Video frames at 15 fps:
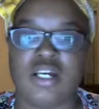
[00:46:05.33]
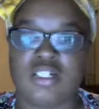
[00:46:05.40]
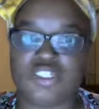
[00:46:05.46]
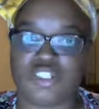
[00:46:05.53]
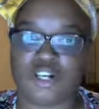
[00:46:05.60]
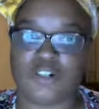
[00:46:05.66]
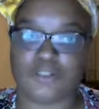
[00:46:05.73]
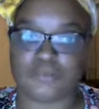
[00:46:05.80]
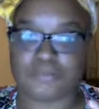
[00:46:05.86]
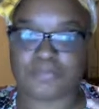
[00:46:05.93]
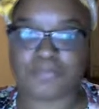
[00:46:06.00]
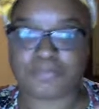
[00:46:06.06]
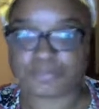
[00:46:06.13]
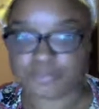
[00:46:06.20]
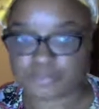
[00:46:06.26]
So
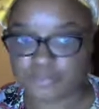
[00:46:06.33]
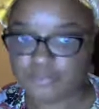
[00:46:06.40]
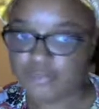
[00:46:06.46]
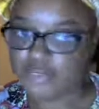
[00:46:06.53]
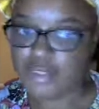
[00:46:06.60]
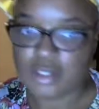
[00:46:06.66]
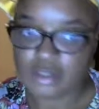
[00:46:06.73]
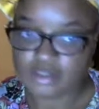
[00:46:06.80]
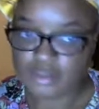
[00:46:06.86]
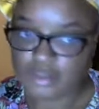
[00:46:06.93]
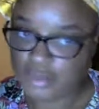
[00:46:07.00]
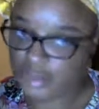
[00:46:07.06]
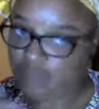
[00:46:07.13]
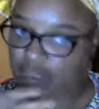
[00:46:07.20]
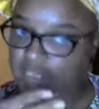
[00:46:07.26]

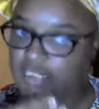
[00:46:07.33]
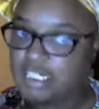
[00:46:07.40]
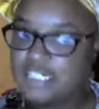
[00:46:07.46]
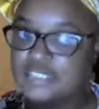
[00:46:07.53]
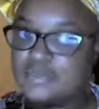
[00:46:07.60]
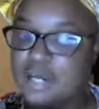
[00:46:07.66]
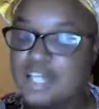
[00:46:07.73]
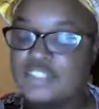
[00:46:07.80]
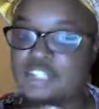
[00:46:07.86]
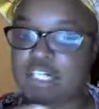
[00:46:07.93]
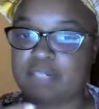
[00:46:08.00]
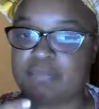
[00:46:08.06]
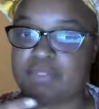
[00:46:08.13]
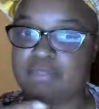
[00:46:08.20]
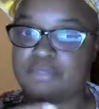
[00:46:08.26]
that's why I try
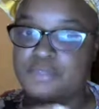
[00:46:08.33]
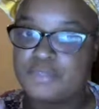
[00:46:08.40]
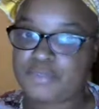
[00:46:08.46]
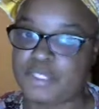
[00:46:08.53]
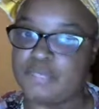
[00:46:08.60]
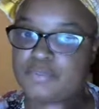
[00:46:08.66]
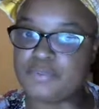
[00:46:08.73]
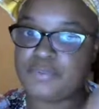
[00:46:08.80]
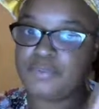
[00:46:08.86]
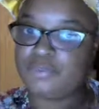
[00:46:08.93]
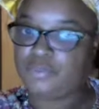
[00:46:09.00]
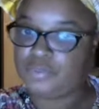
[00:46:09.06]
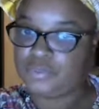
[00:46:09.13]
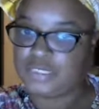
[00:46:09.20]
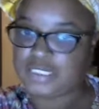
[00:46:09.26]
to put more people
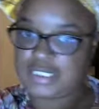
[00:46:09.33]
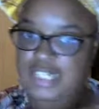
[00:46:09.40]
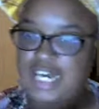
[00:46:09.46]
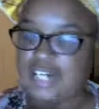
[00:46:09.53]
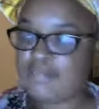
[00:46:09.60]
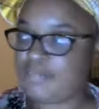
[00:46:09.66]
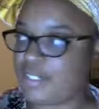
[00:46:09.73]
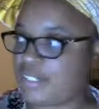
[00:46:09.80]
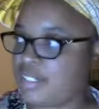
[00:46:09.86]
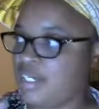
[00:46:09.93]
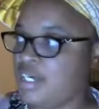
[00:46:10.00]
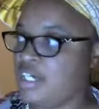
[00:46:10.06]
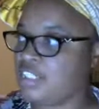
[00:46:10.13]
on this side of me,